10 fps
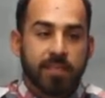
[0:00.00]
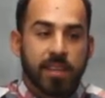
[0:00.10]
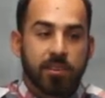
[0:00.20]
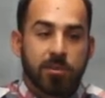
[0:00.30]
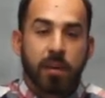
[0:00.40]

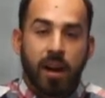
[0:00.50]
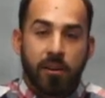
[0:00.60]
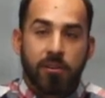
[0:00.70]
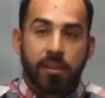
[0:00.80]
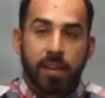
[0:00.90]
There's
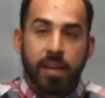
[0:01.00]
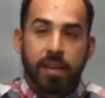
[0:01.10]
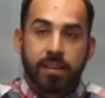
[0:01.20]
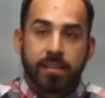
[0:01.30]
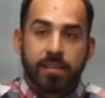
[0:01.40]
power in
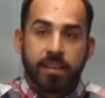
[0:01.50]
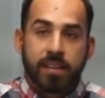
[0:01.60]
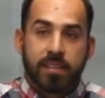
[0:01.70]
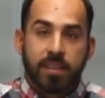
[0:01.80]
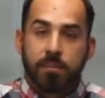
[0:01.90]
that.
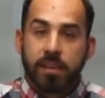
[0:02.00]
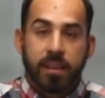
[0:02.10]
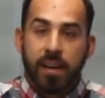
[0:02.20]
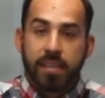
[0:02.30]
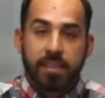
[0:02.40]
It's something
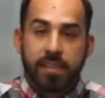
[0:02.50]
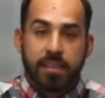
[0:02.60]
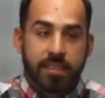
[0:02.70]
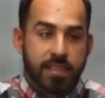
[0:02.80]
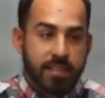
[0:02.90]
God
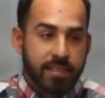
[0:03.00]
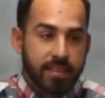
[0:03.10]
does,